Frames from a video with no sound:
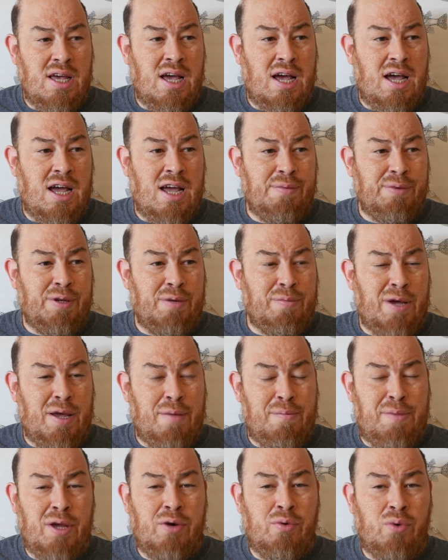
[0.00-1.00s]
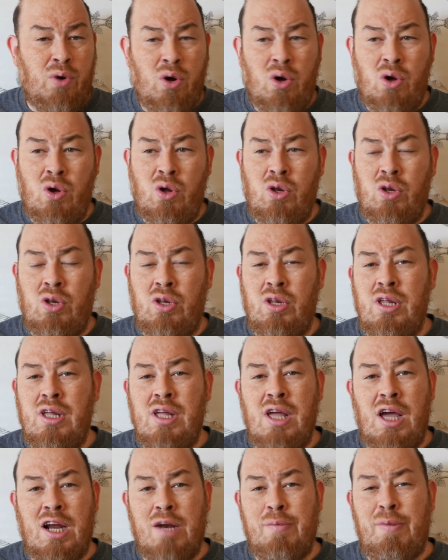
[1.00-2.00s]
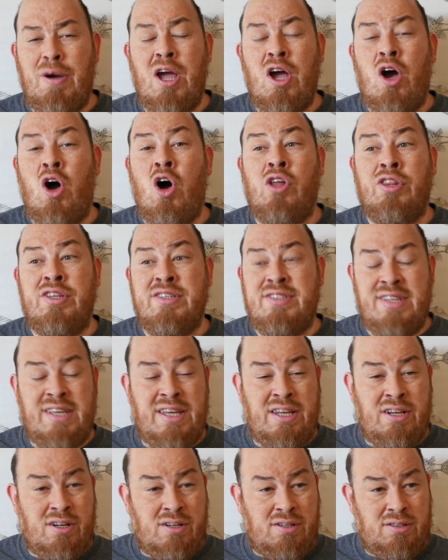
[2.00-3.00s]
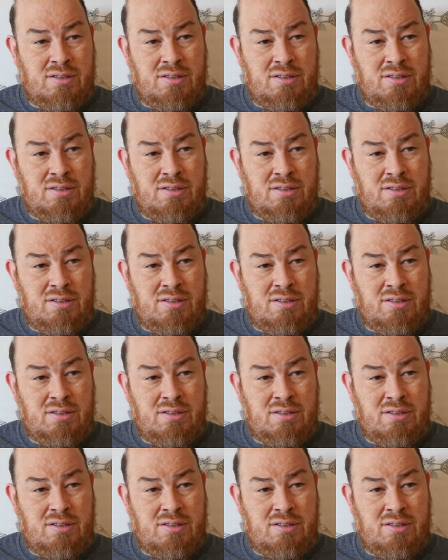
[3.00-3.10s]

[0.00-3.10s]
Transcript: I'm gonna buy a bedroll. I'm gonna buy all this gear.